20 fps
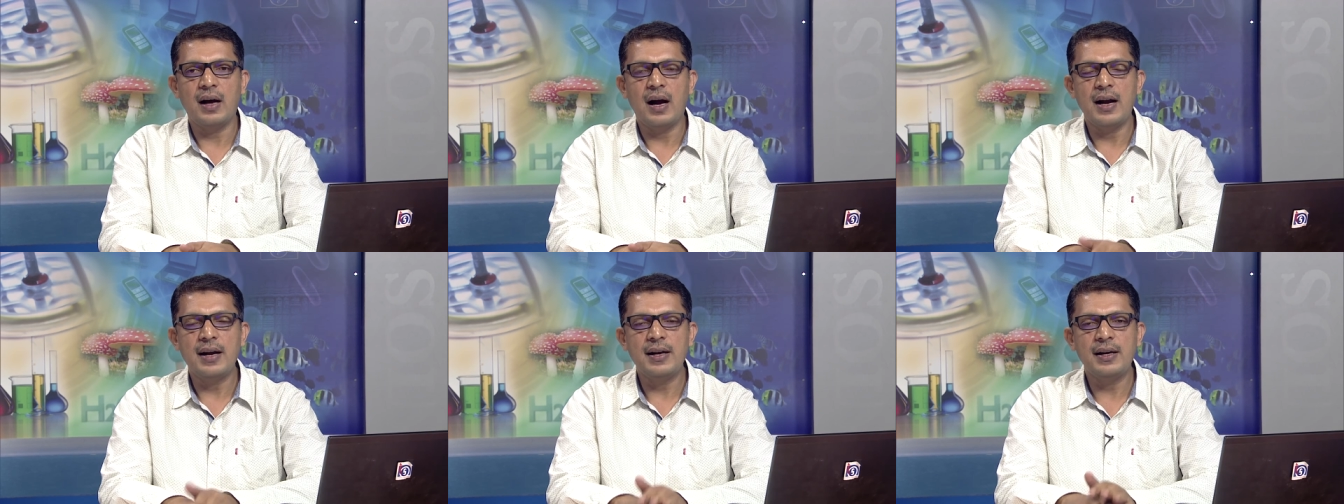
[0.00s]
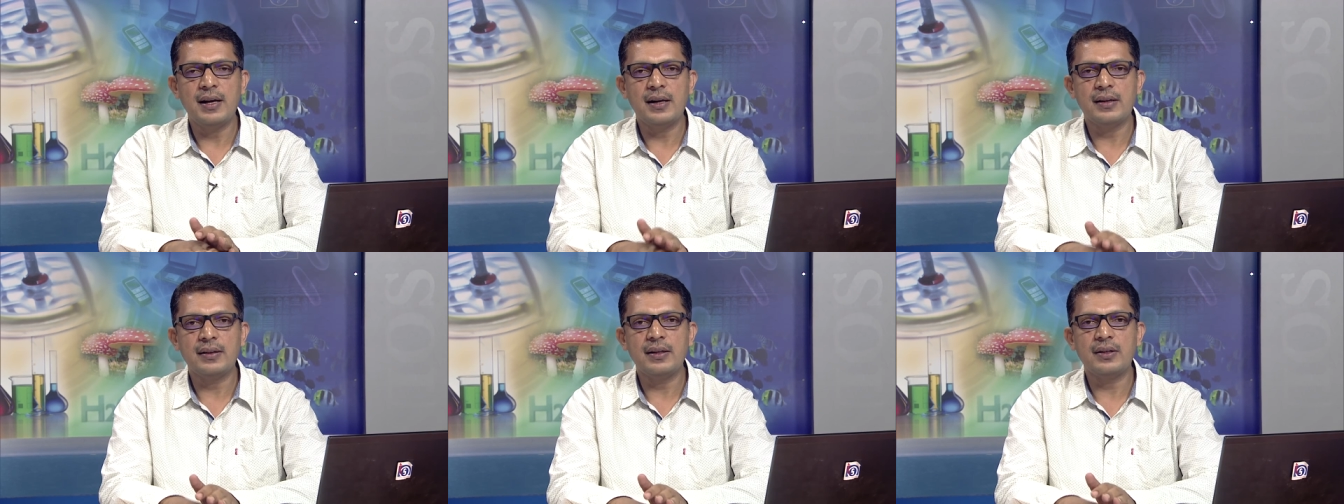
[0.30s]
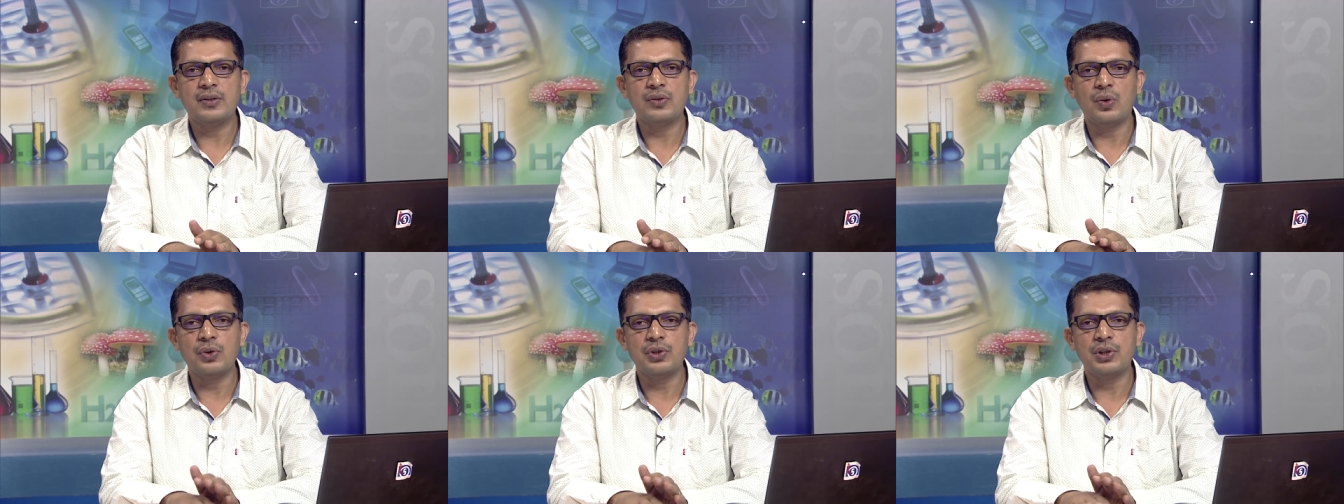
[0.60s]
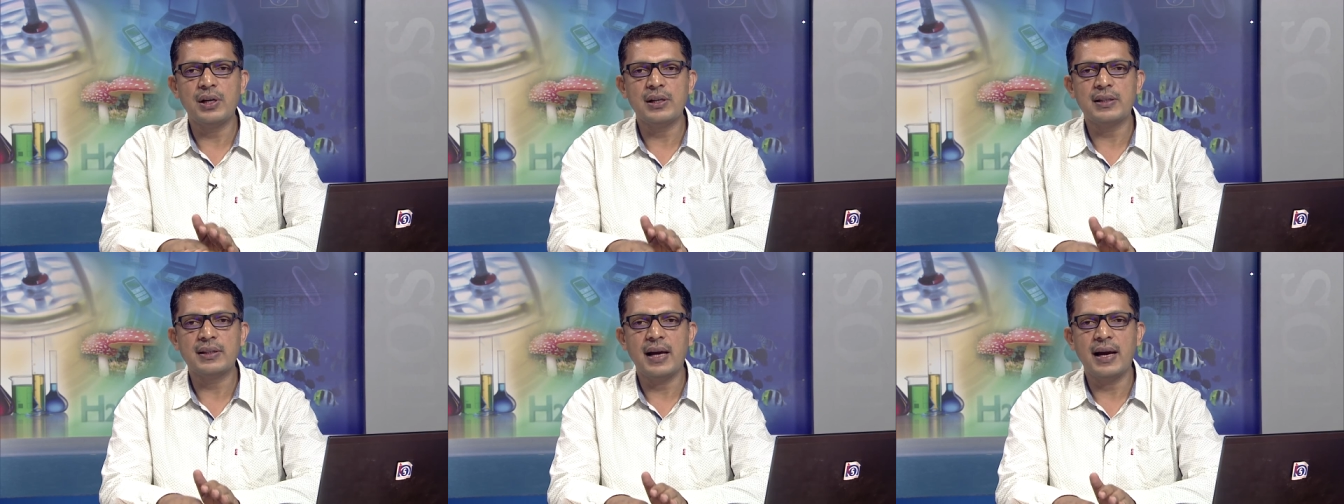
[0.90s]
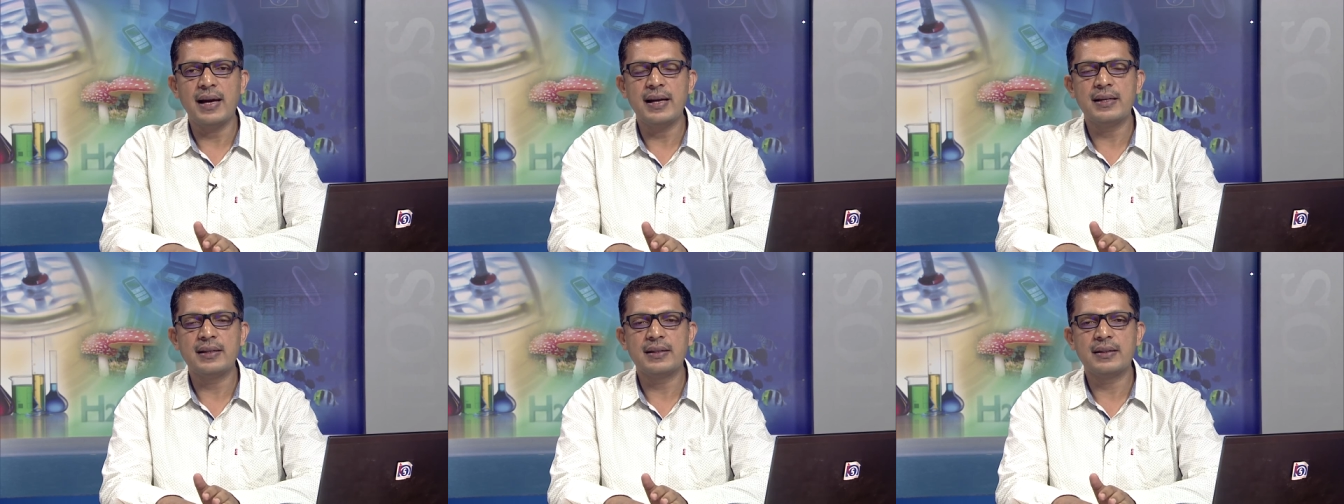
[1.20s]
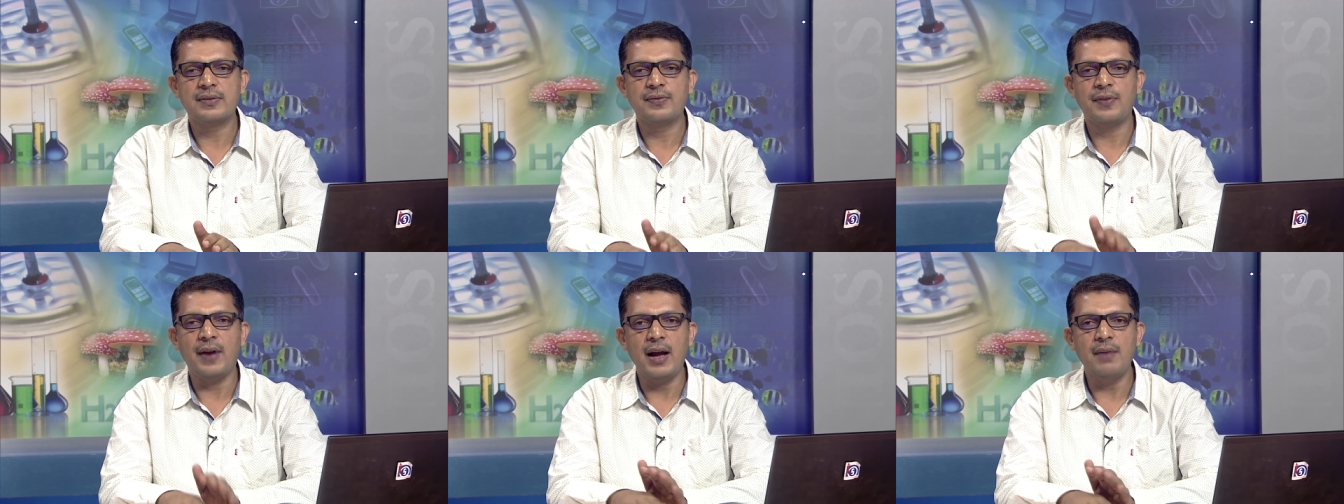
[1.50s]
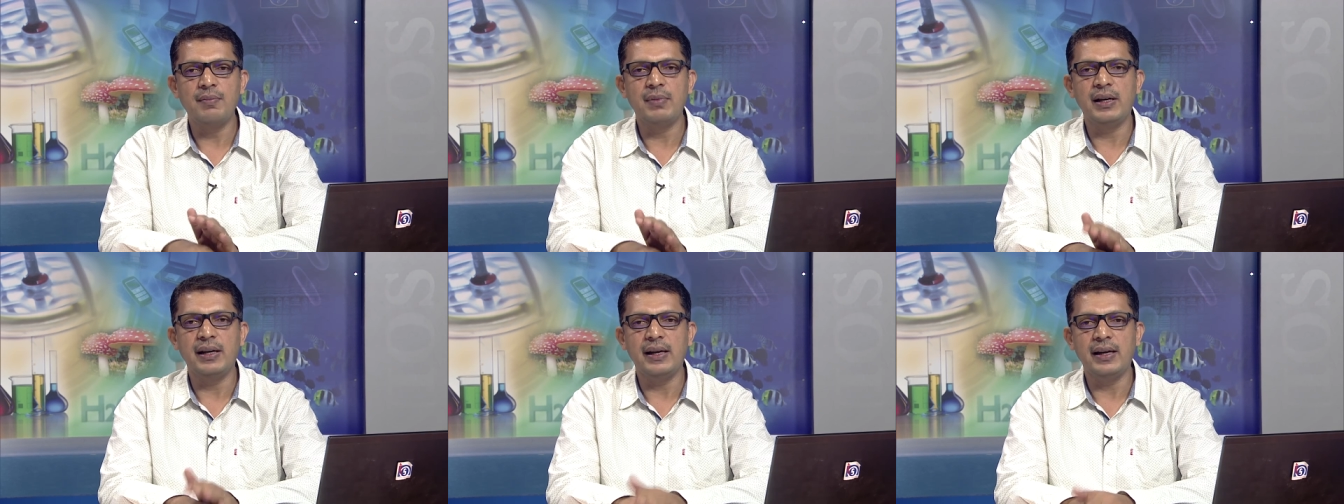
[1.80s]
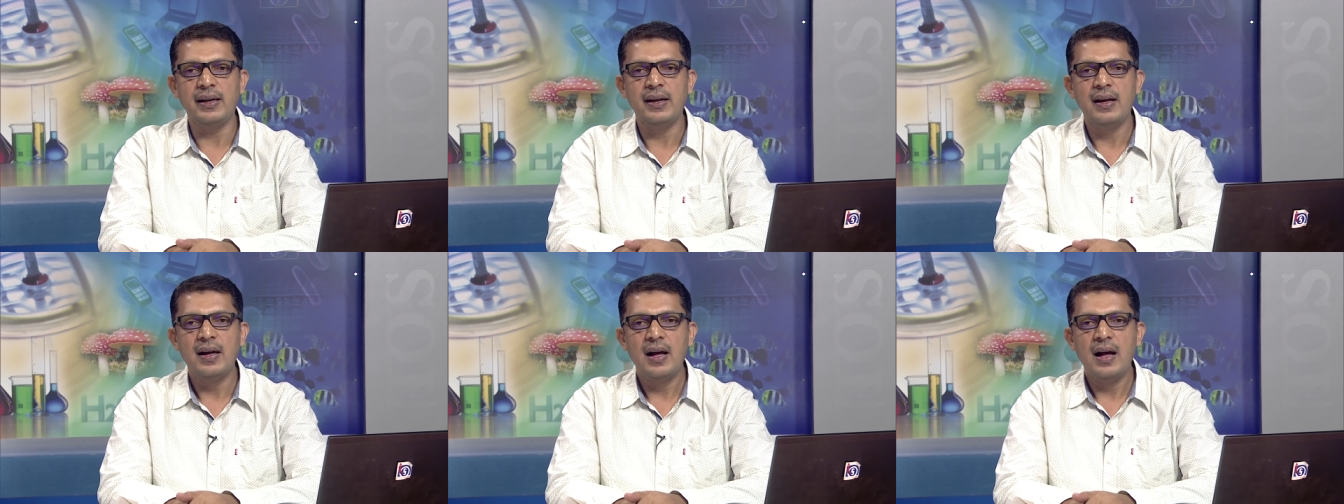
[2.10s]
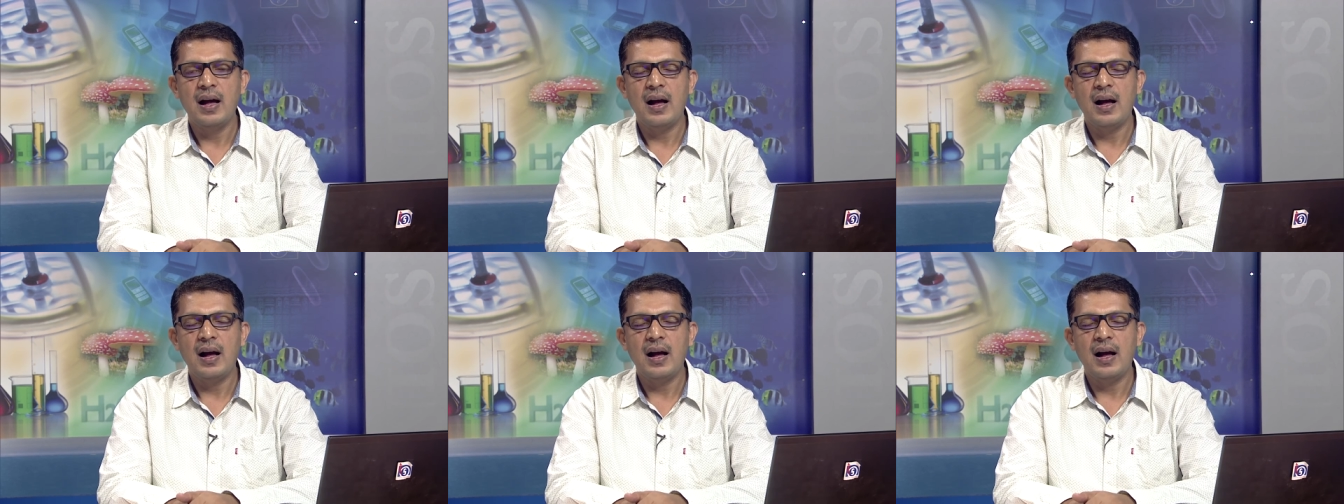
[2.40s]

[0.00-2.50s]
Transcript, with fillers: under the social science family